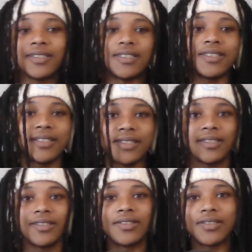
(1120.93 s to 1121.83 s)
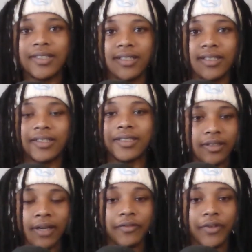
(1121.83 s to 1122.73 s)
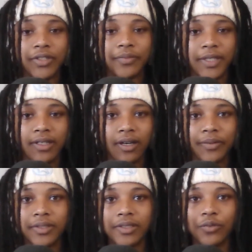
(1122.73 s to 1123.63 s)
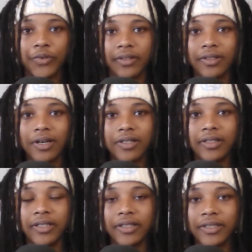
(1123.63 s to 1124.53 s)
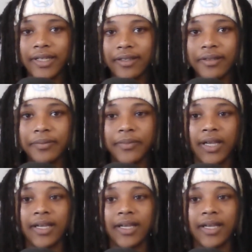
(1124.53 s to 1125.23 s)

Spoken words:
This looks like, I haven't read too many comics with Lonnie Lincoln in them,